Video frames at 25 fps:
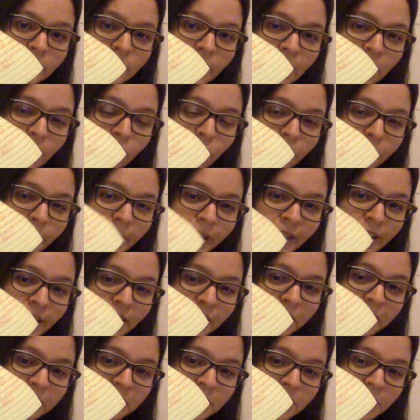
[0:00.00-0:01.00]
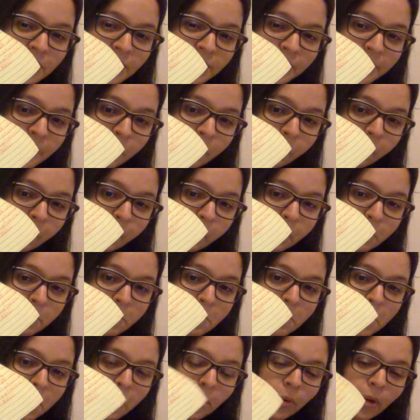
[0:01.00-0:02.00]
Ignore my nails,
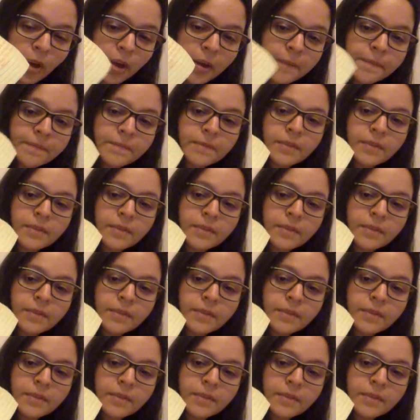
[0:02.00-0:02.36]
okay?